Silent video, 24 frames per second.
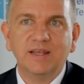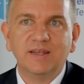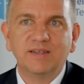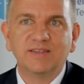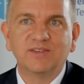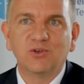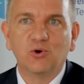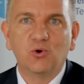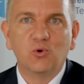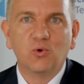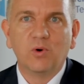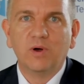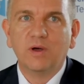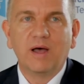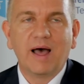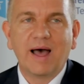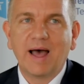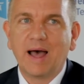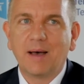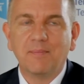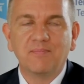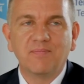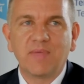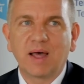So
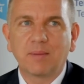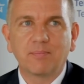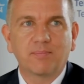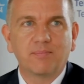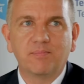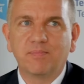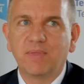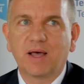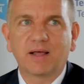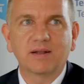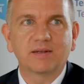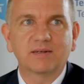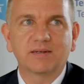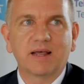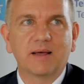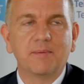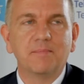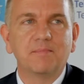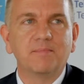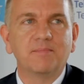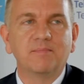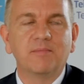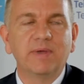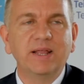that
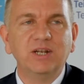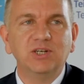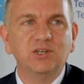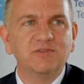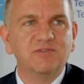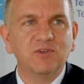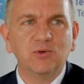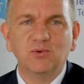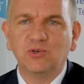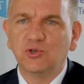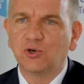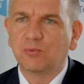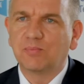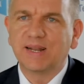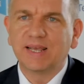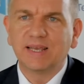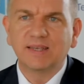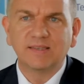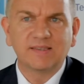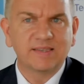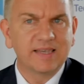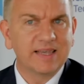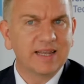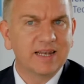interview took
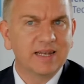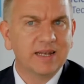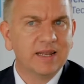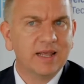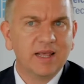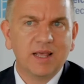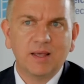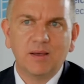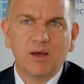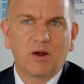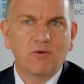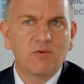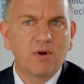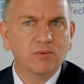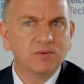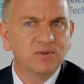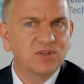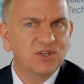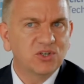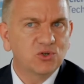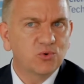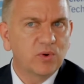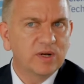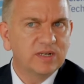place in
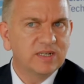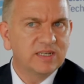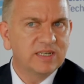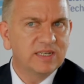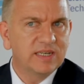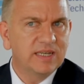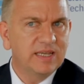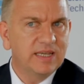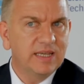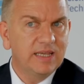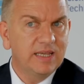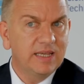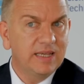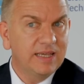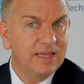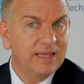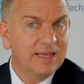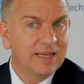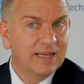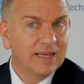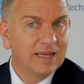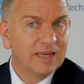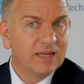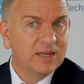around
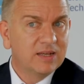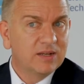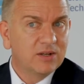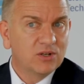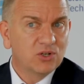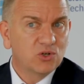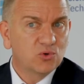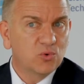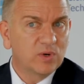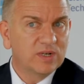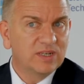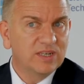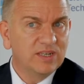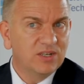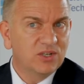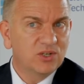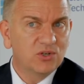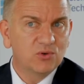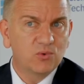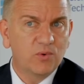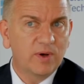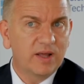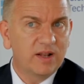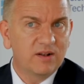
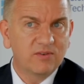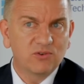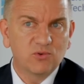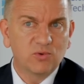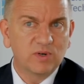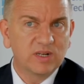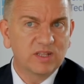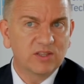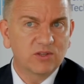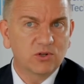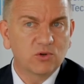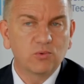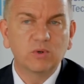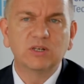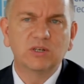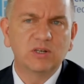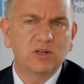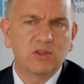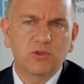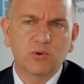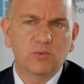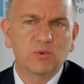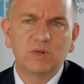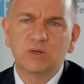2012,
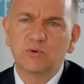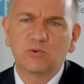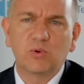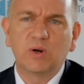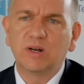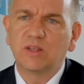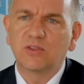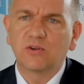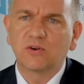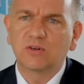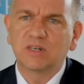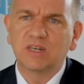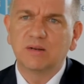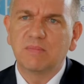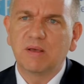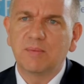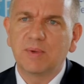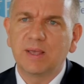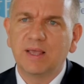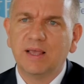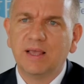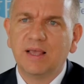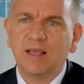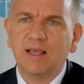2013
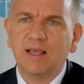maybe.